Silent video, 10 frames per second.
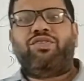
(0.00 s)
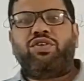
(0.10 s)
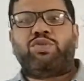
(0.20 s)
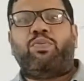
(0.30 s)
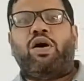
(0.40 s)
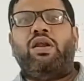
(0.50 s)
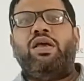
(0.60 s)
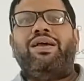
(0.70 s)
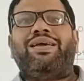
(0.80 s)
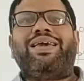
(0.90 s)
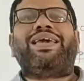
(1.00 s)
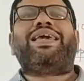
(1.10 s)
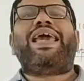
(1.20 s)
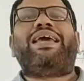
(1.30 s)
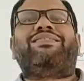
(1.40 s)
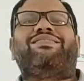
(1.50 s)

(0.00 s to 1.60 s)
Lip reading: So small cake